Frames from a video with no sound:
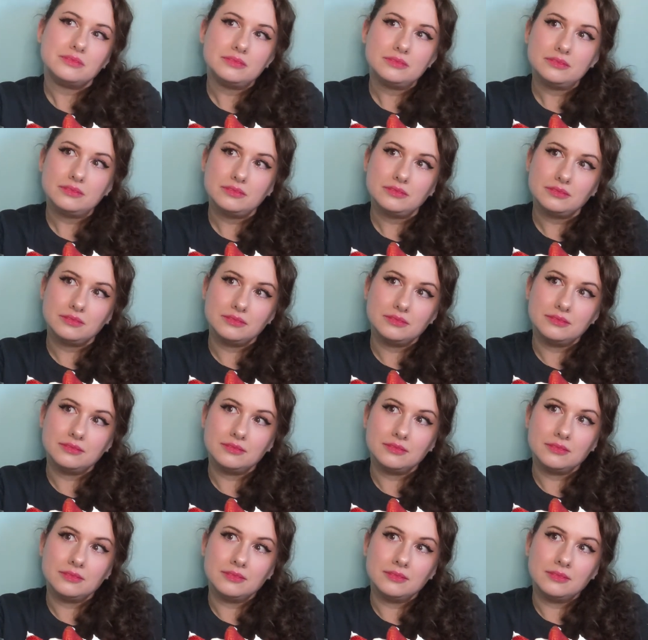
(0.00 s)

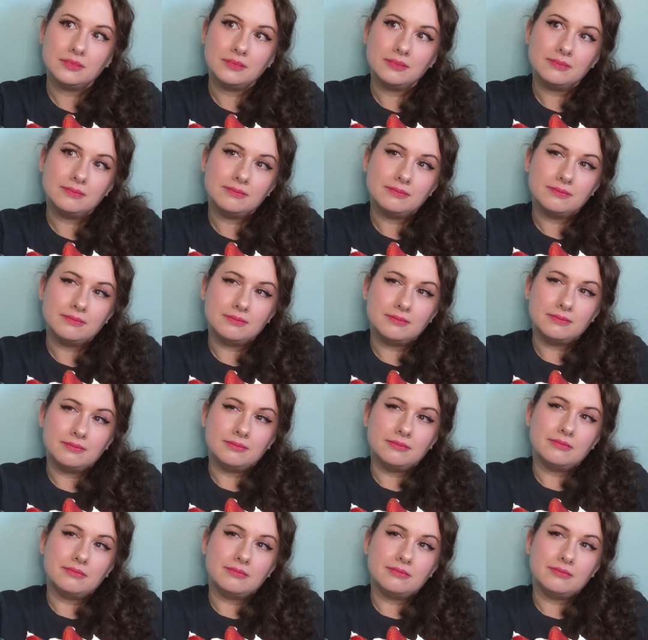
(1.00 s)
[no speech]